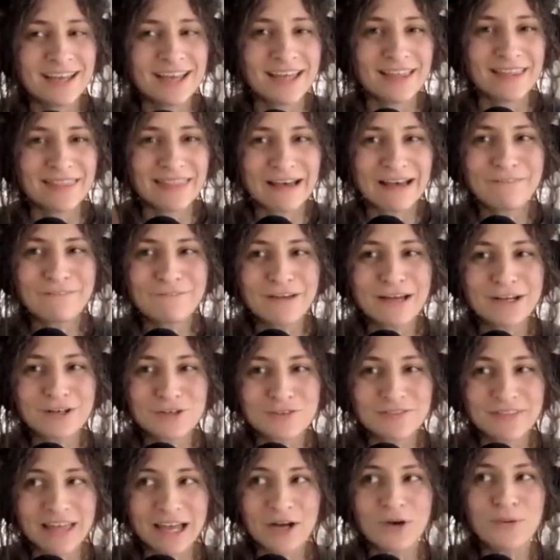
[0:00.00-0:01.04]

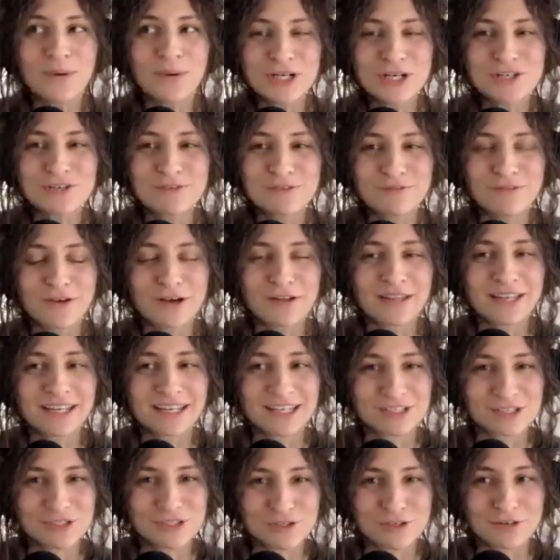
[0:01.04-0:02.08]
that question felt like
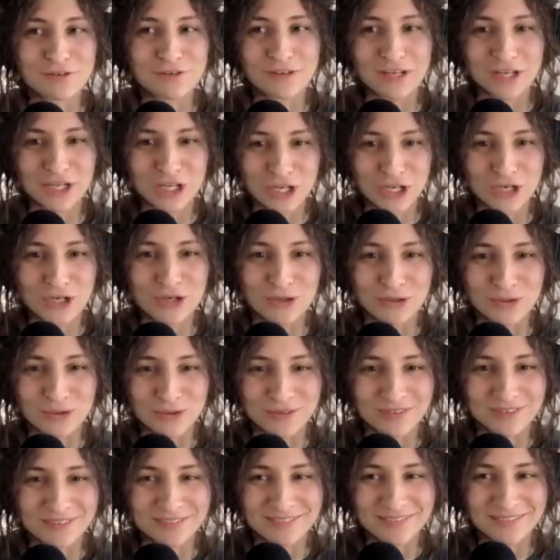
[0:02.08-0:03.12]
it's serving
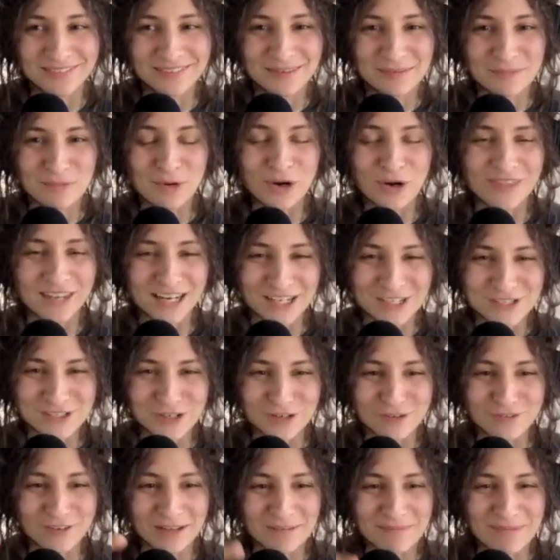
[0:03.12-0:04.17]
you more than it's
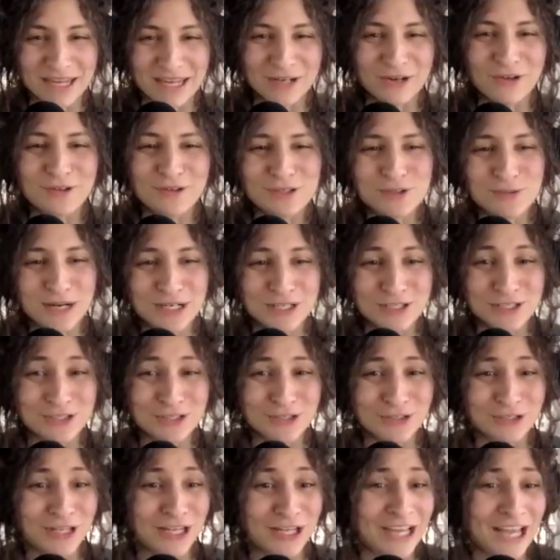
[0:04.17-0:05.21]
serving me. Those questions that
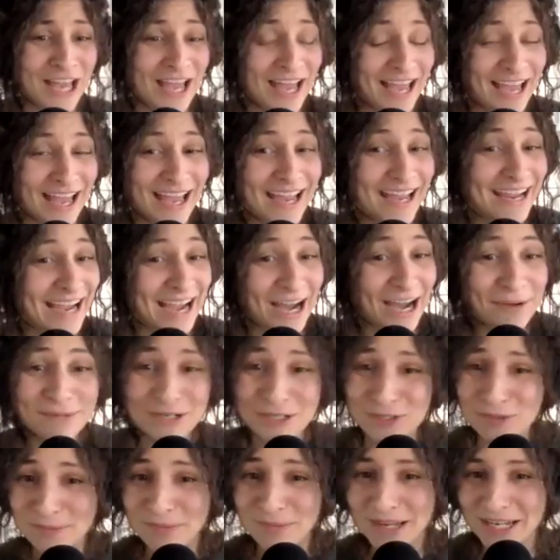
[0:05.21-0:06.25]
are like, hey, how
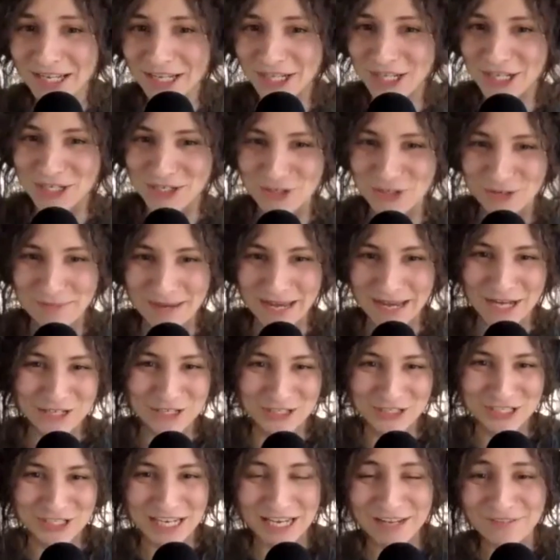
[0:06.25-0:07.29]
much money could you
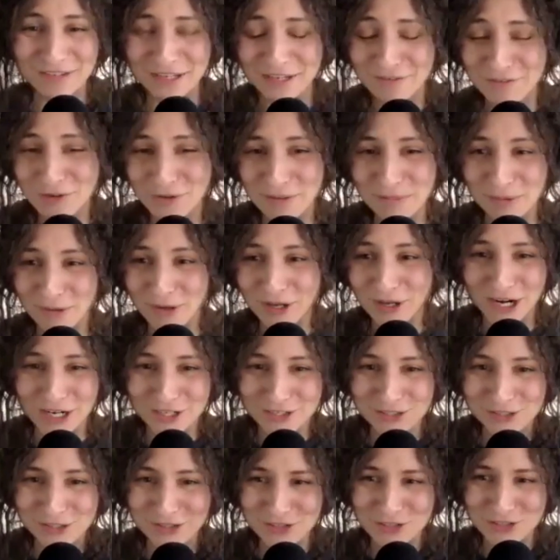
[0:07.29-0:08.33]
imagine saving if you employed our
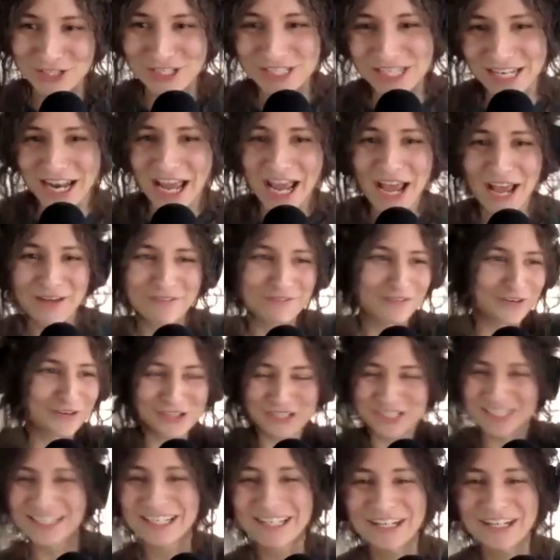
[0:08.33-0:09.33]
solution today versus,